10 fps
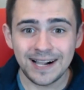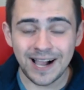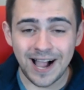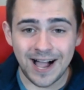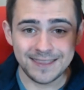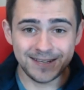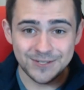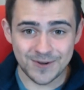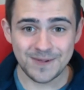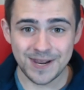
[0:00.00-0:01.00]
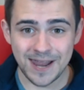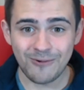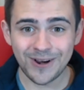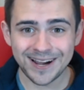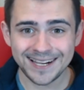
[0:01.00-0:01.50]
on the distributed
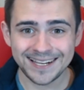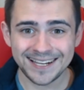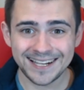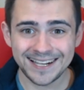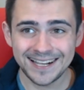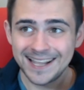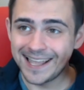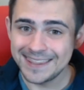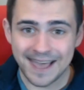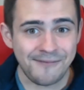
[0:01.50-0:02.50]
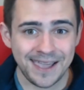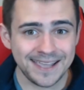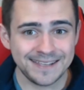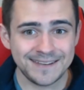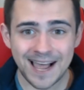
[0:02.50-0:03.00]
network. That might
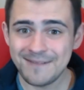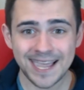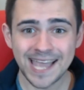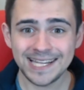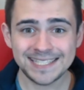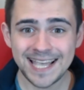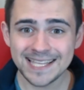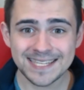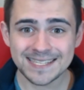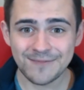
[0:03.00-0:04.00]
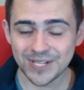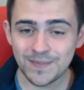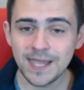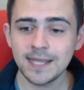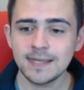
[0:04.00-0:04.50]
not make any sense as I'm
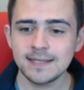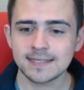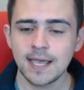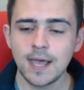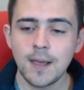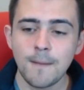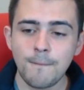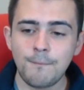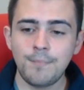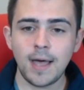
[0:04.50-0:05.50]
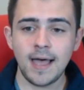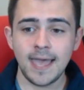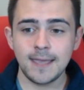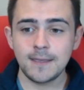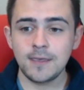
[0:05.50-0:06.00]
explaining this, but,
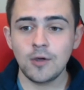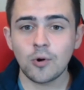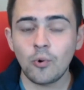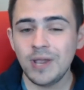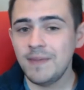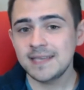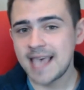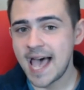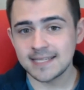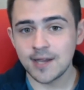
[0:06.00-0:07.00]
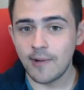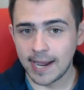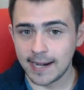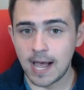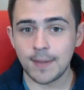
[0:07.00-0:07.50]
Coinbase has no
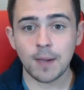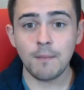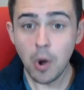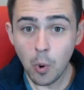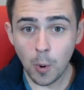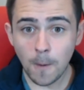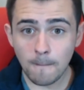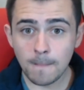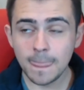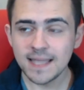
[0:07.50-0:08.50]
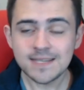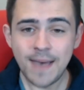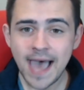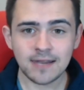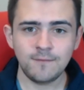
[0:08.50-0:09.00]
economic moat. It's a
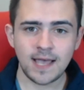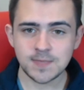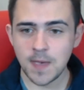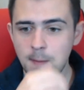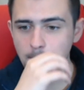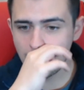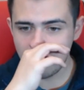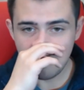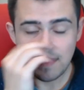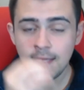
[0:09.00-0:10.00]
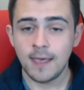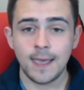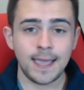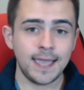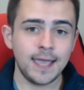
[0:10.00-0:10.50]
bad investment.
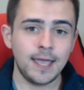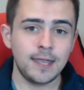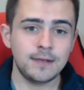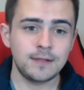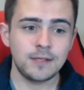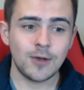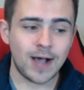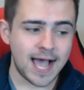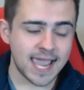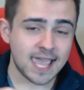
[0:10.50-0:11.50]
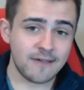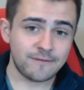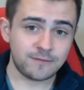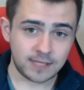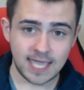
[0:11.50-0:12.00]
And, I get
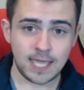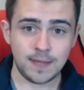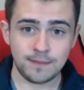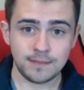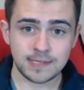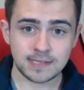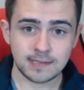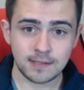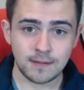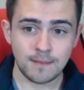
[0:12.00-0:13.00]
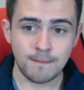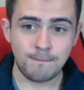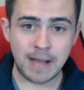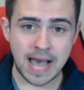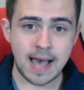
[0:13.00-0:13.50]
flamed
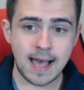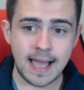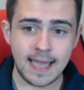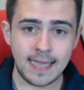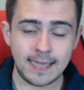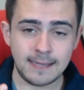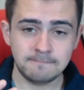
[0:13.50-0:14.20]
by